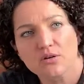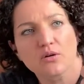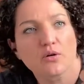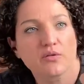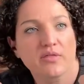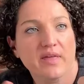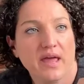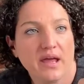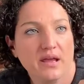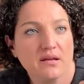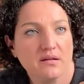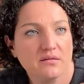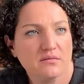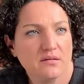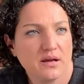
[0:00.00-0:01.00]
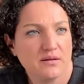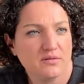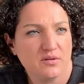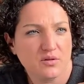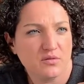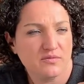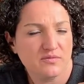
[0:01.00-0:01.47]
or they, I don't
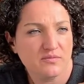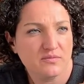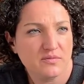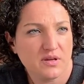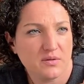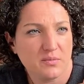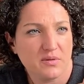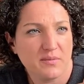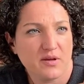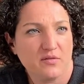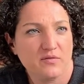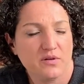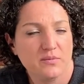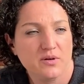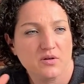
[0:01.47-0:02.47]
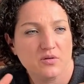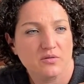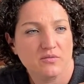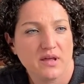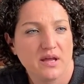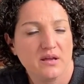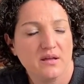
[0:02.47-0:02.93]
know if it could be male, female, or
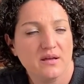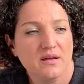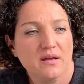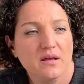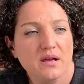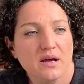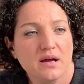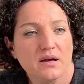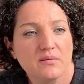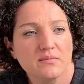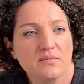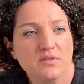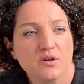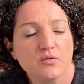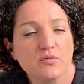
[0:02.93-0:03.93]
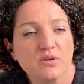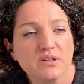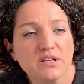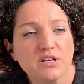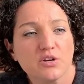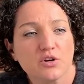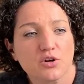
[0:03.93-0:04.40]
they, they're really
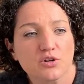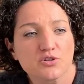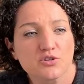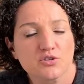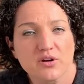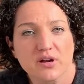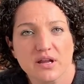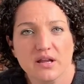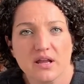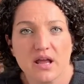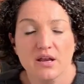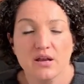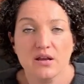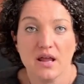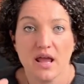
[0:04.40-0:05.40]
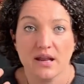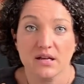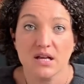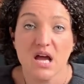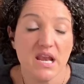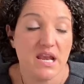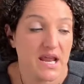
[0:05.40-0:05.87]
nurturing and
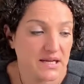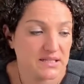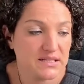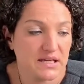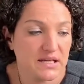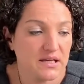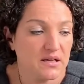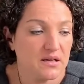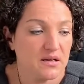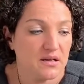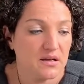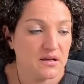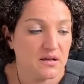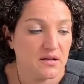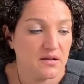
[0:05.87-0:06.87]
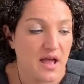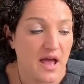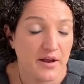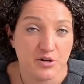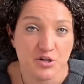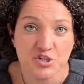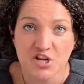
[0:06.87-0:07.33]
connecting
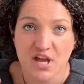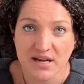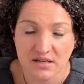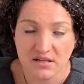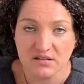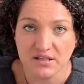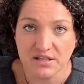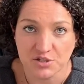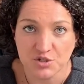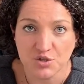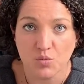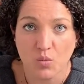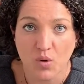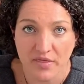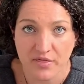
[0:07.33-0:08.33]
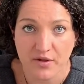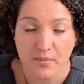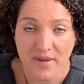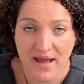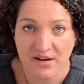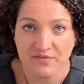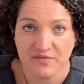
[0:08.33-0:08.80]
energetically to what they're
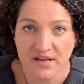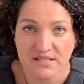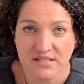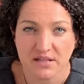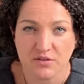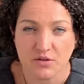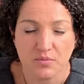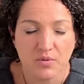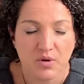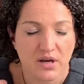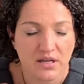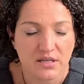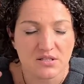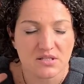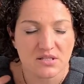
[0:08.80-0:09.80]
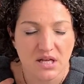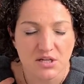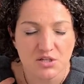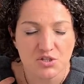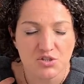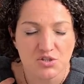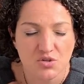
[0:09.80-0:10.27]
manifesting. They're putting
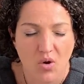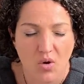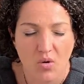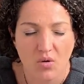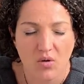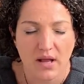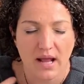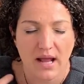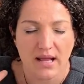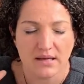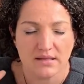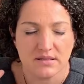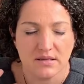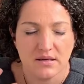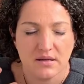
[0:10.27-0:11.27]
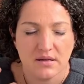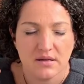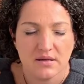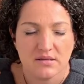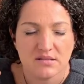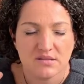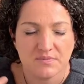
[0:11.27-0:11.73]
such soul and
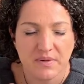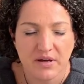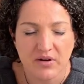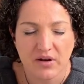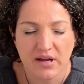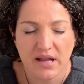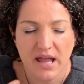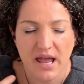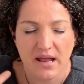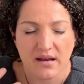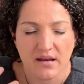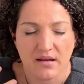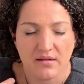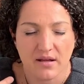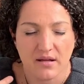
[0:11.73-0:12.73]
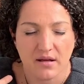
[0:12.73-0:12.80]
spirit and